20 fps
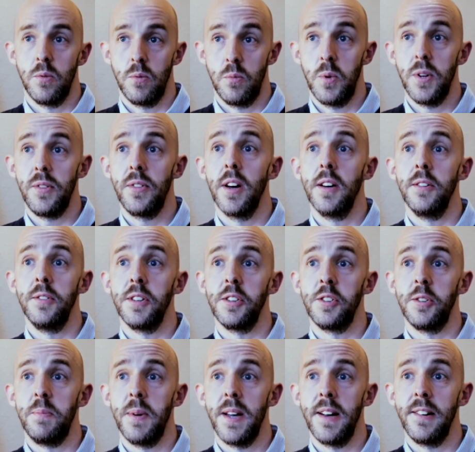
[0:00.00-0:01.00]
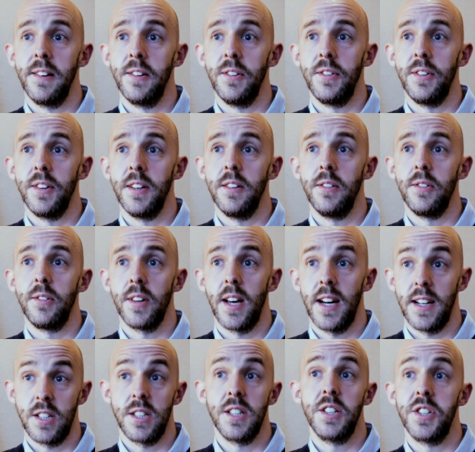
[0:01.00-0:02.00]
with those experiences
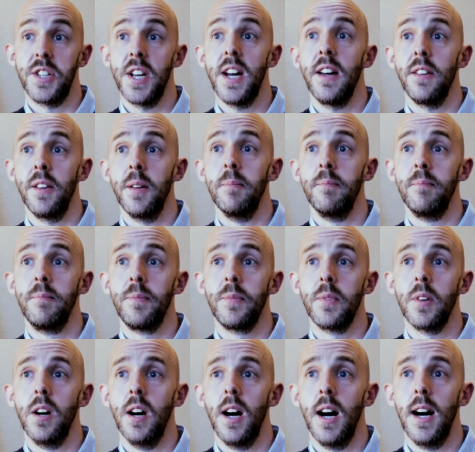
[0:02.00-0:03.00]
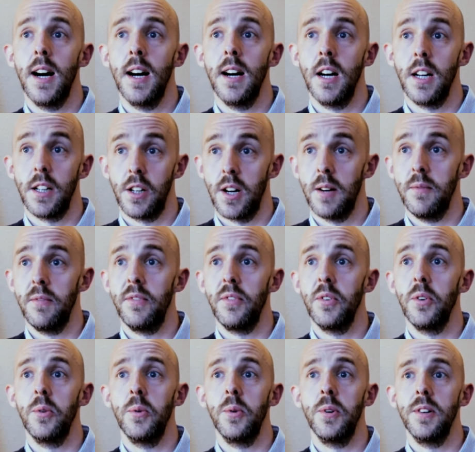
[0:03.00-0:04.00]
actually share them and come
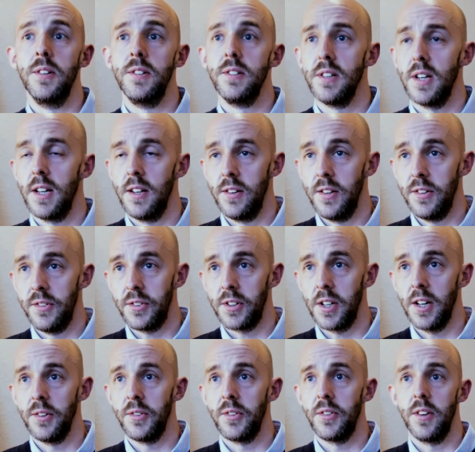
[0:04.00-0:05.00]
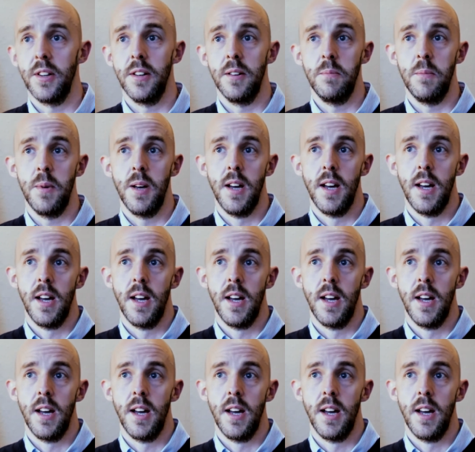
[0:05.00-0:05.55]
forward and discuss them